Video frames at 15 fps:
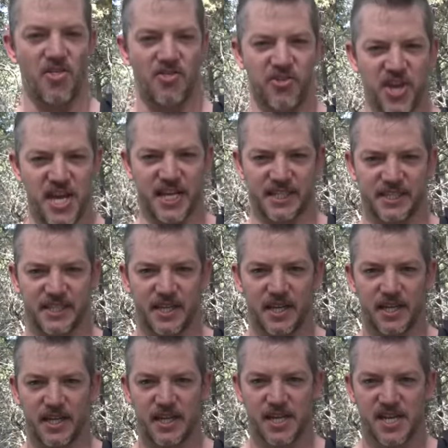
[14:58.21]
this
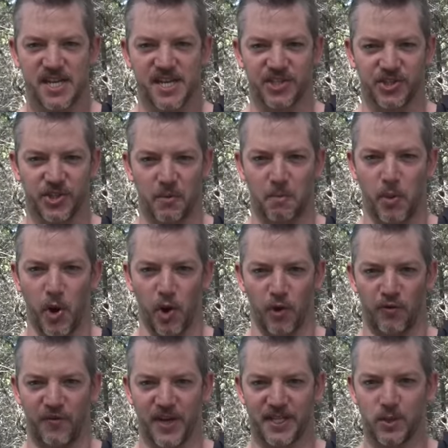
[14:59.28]
is the
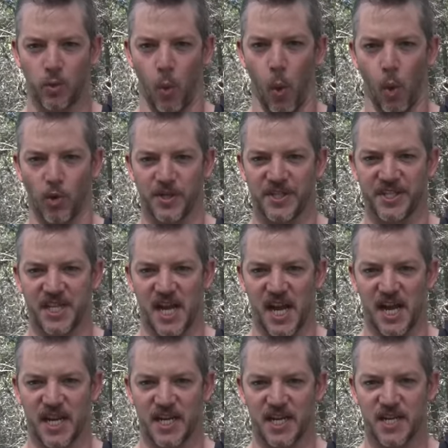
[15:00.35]
perfect war
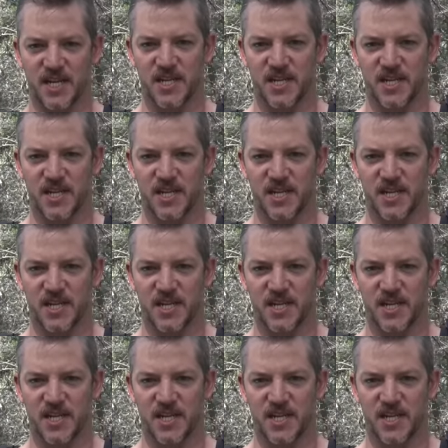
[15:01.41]
design.